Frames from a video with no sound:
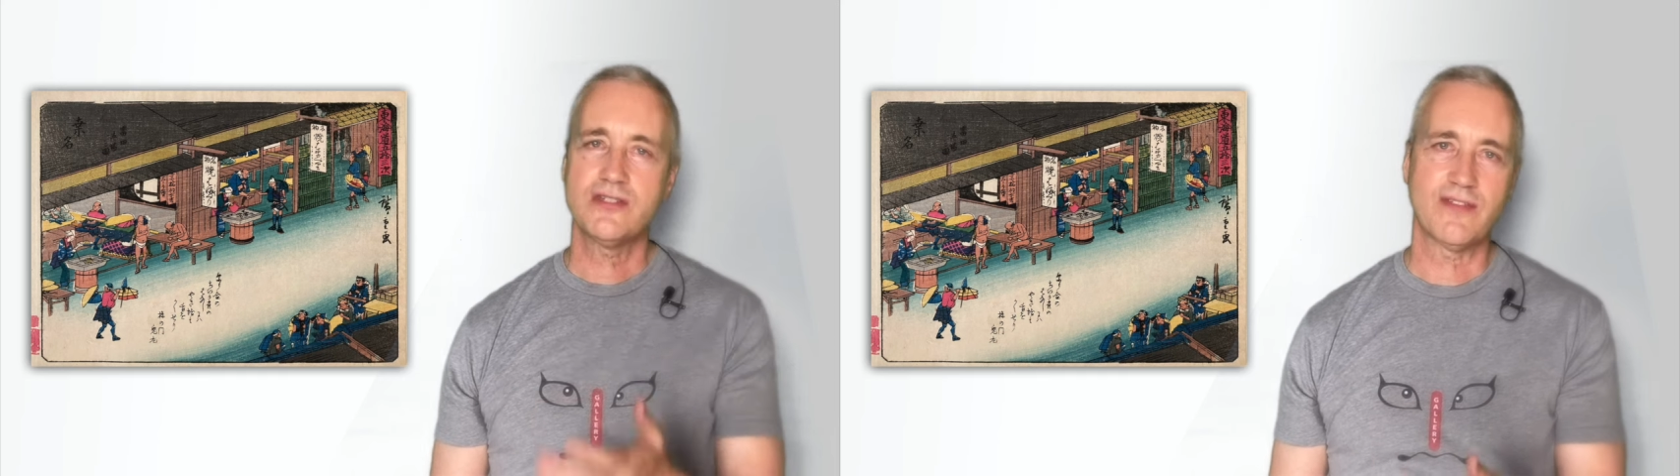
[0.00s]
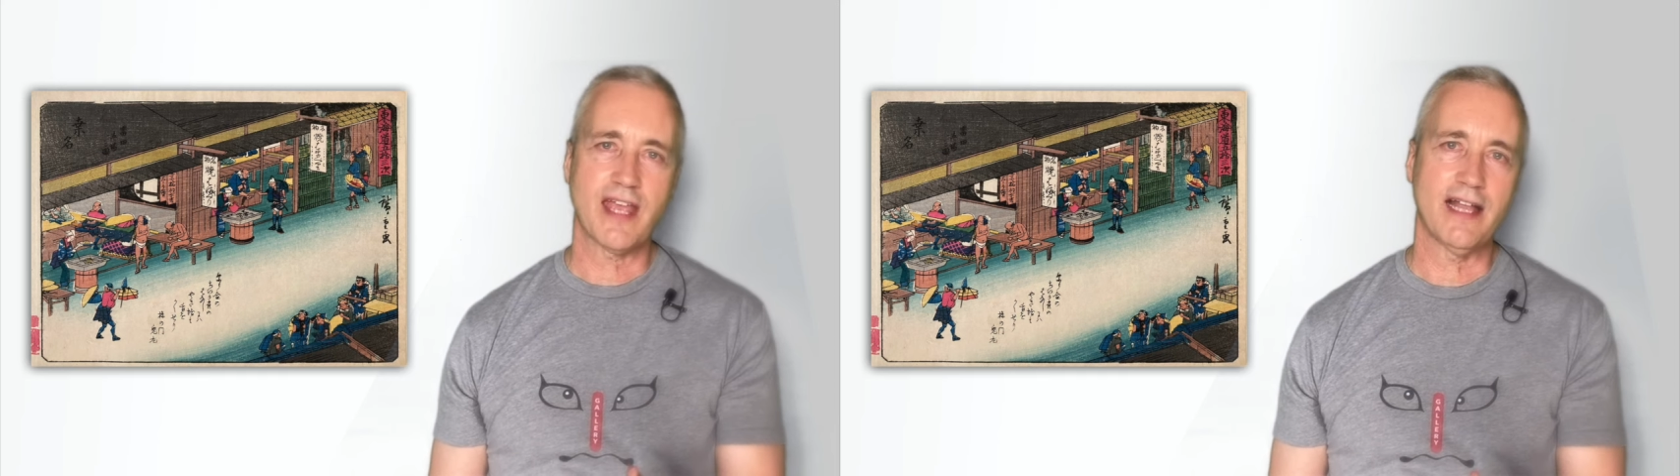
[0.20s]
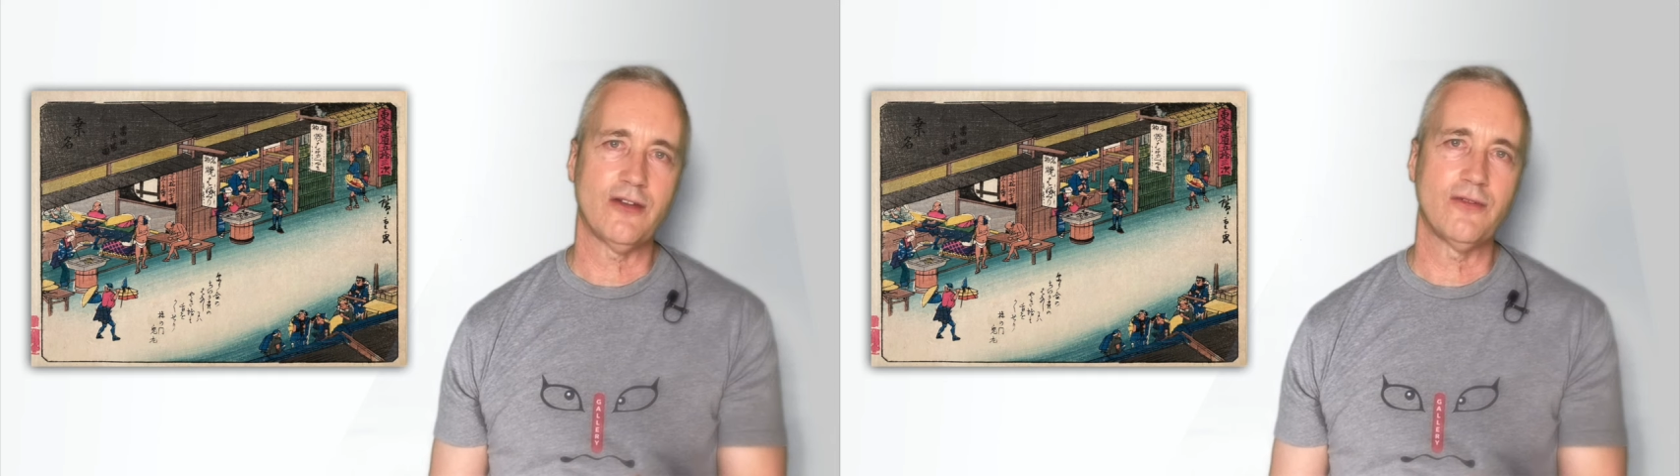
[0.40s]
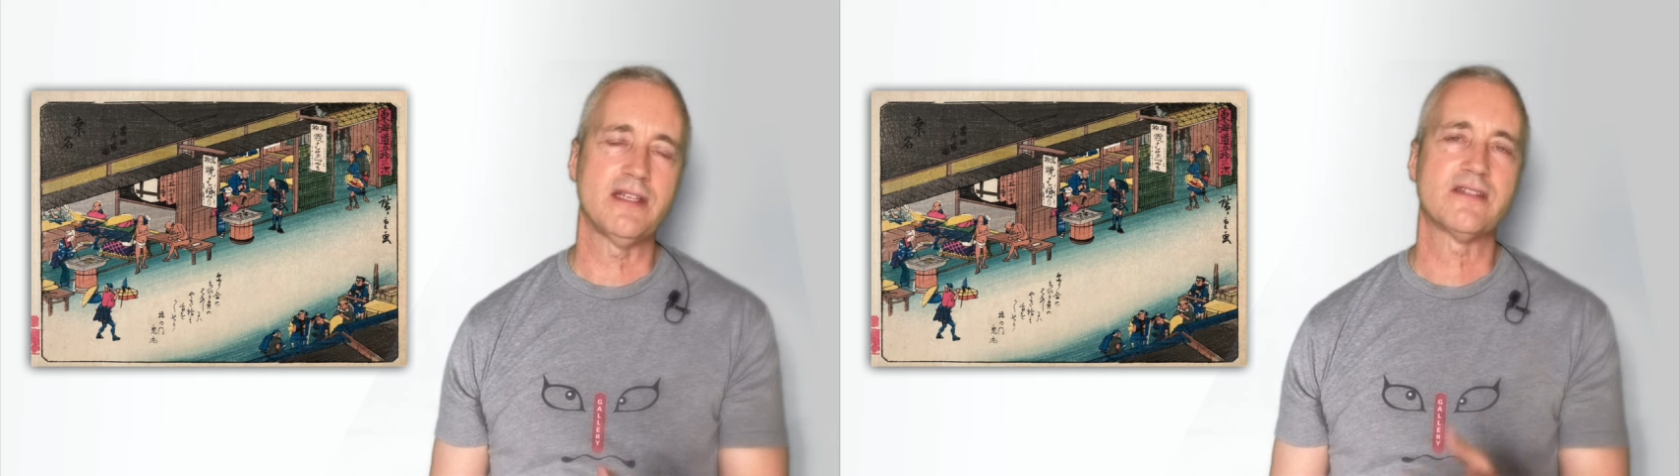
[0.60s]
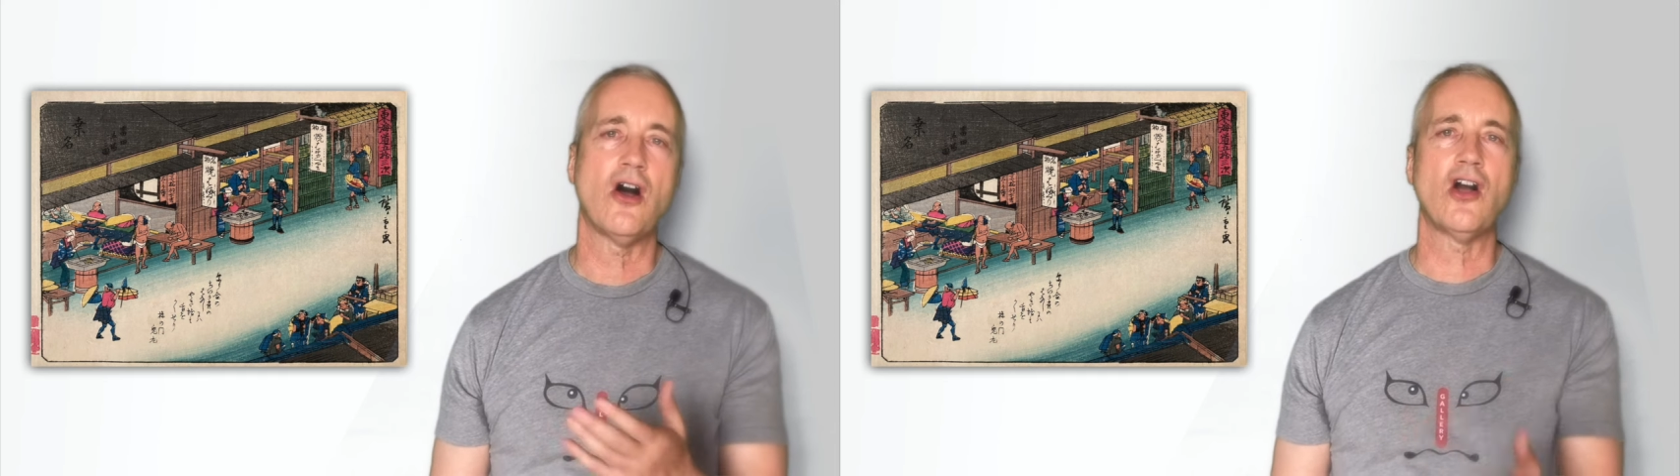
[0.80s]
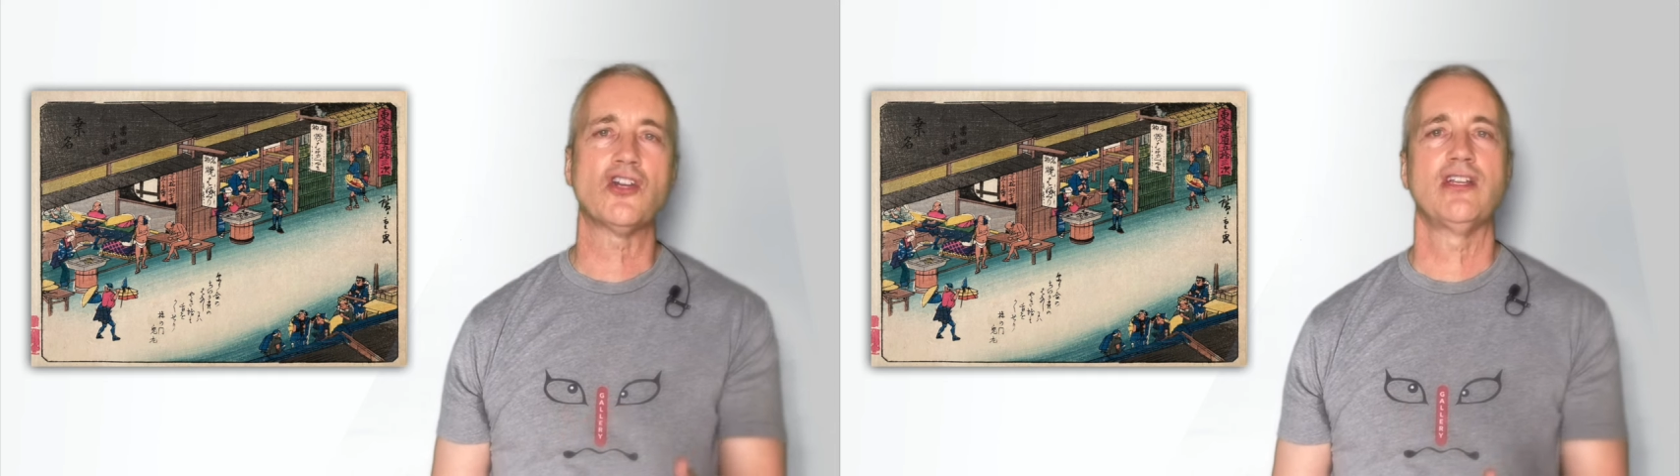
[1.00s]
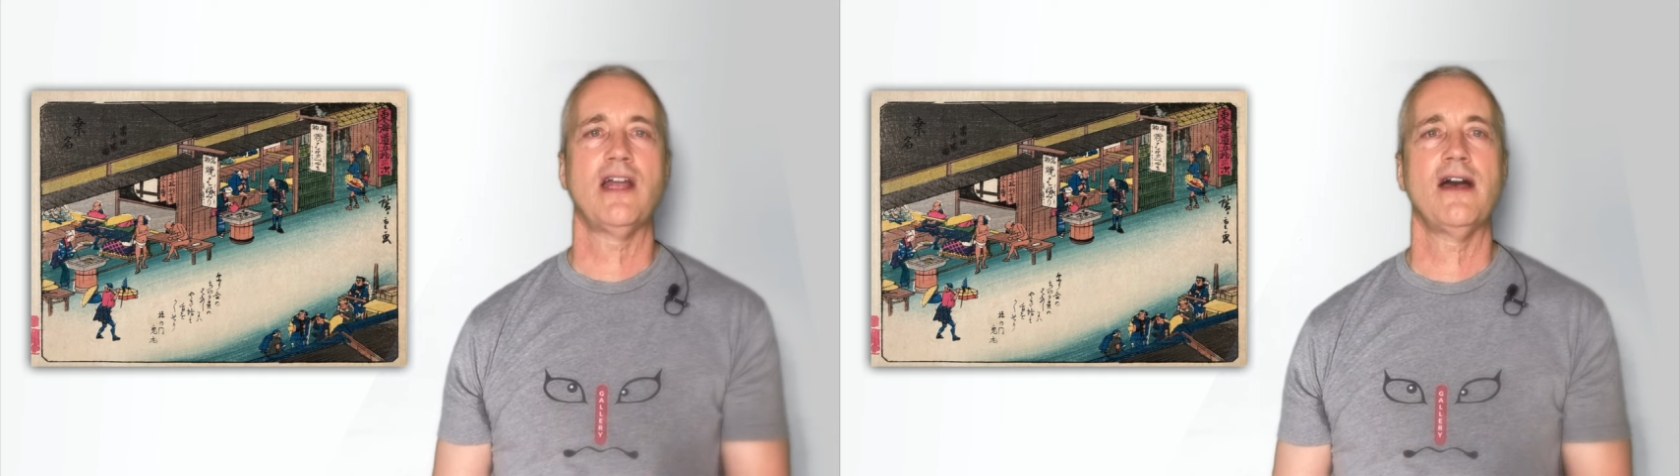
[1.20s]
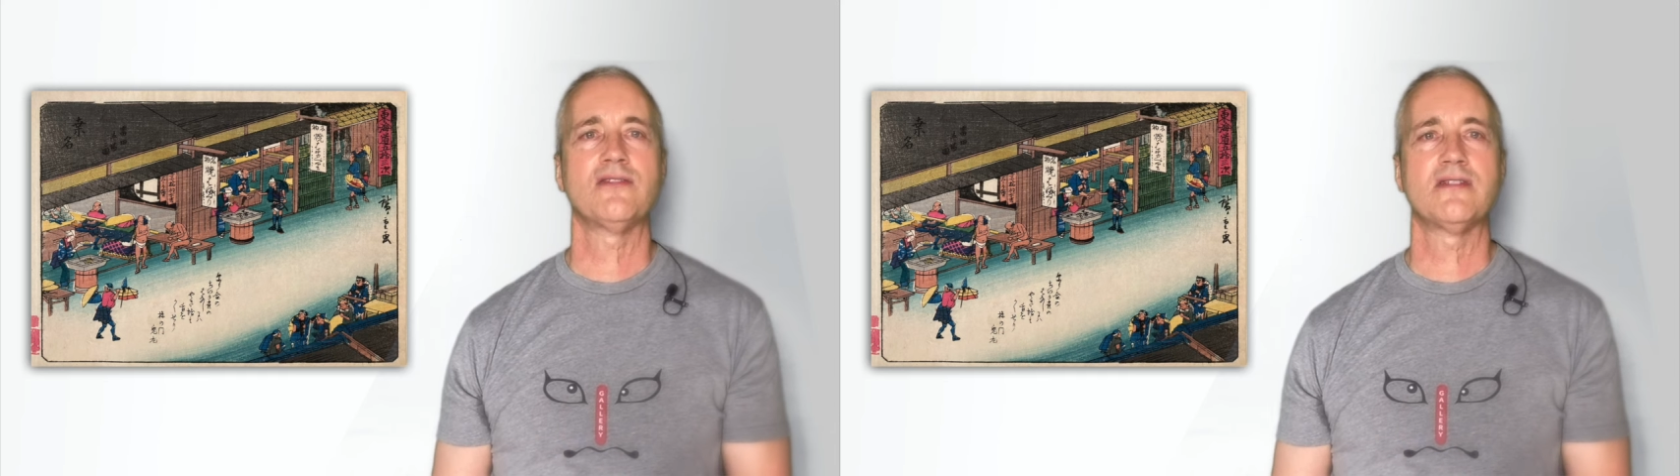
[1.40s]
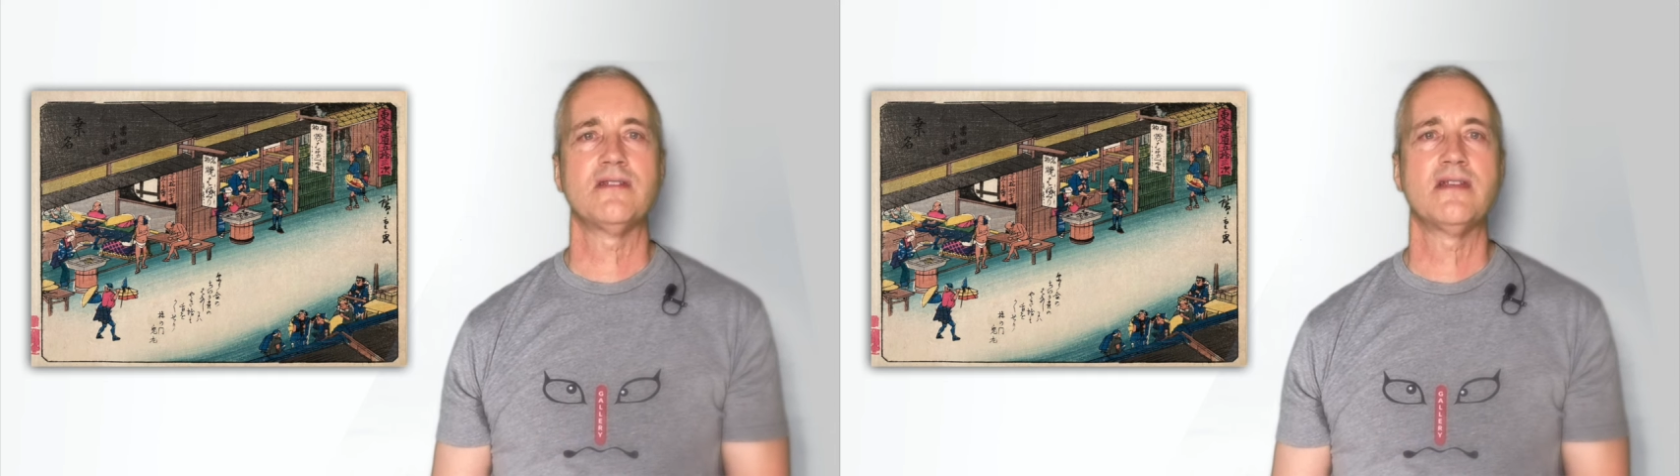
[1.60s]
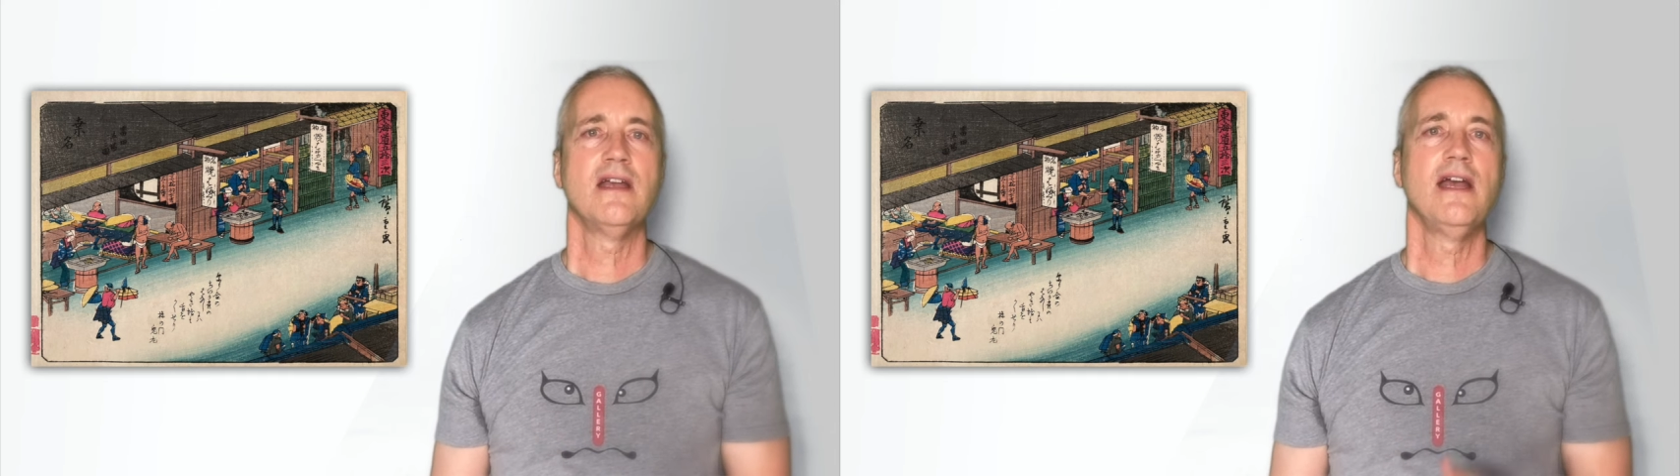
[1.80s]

of galleries, auction houses,